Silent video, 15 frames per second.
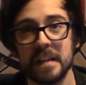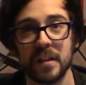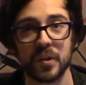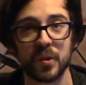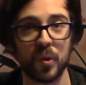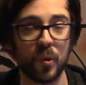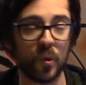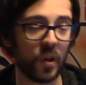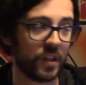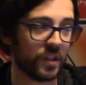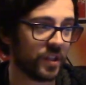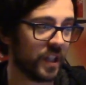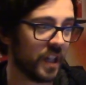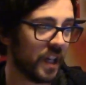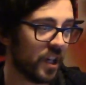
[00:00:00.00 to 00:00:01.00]
So
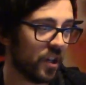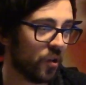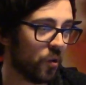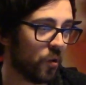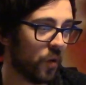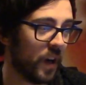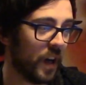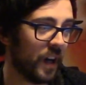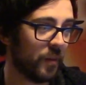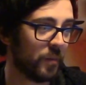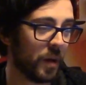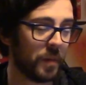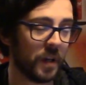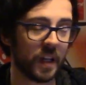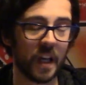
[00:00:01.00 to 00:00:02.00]
let's say, it
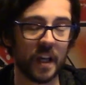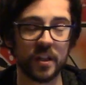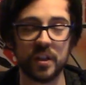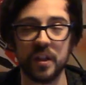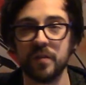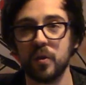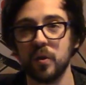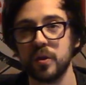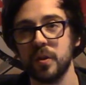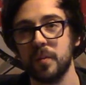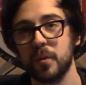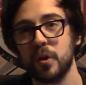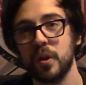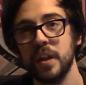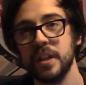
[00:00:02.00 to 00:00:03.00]
might be a case they've got
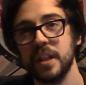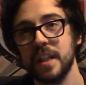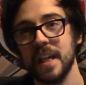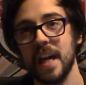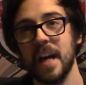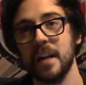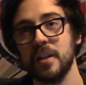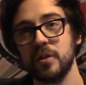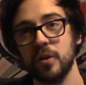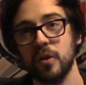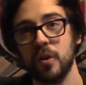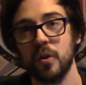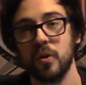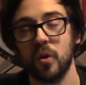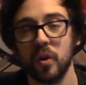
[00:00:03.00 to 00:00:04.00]
some crazy character
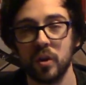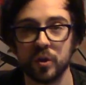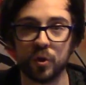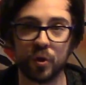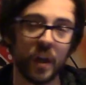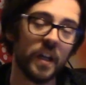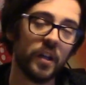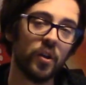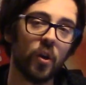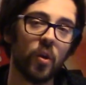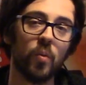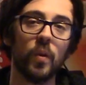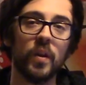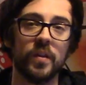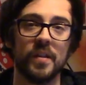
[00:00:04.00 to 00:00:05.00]
or
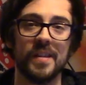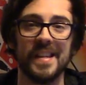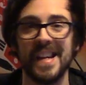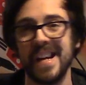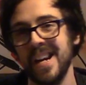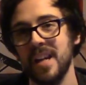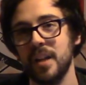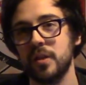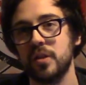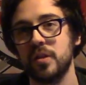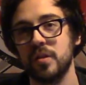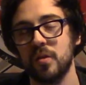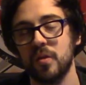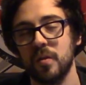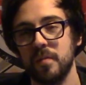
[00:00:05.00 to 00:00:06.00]
dreadnought with an
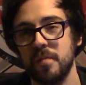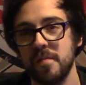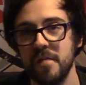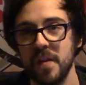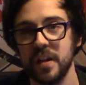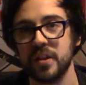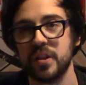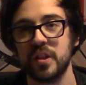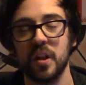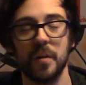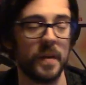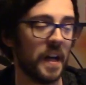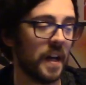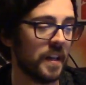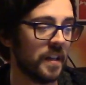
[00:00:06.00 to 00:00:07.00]
axe or fist
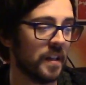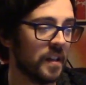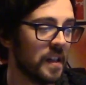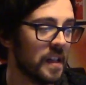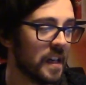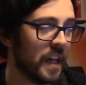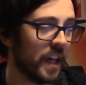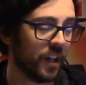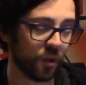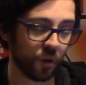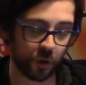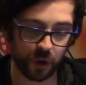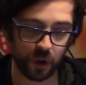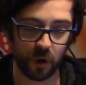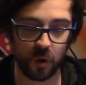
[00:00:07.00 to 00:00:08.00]
coming at you.
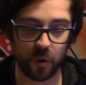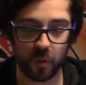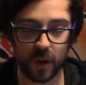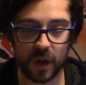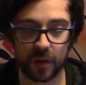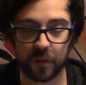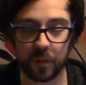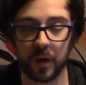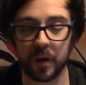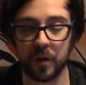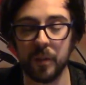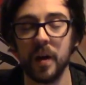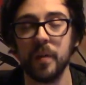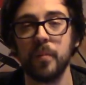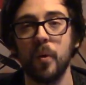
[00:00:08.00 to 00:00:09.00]
You go, cool, well for 1
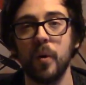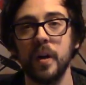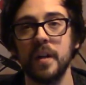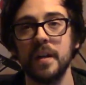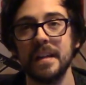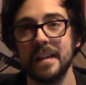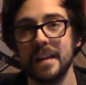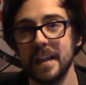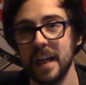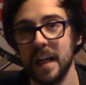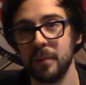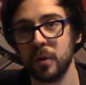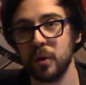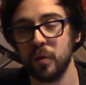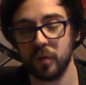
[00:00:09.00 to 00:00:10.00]
command point,
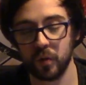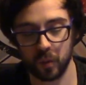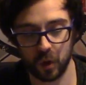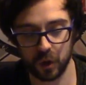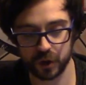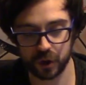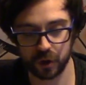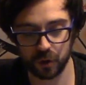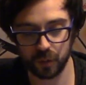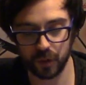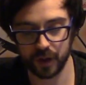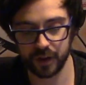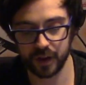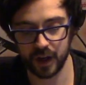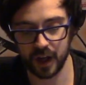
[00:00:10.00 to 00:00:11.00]
I'm going to Overwatch you
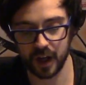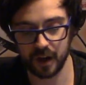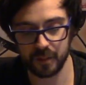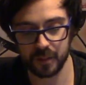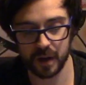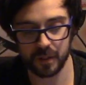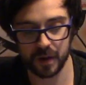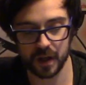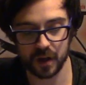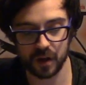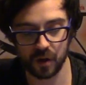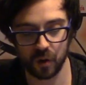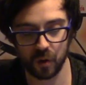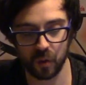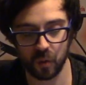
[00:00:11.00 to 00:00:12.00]
with maybe
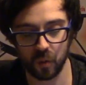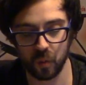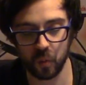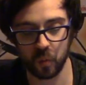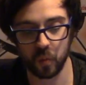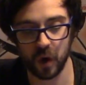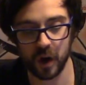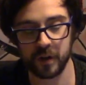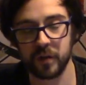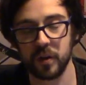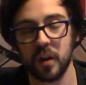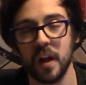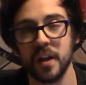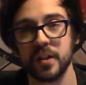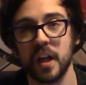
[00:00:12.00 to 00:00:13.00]
1 of
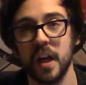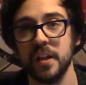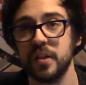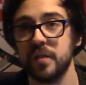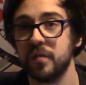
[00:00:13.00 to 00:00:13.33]
your last cannons.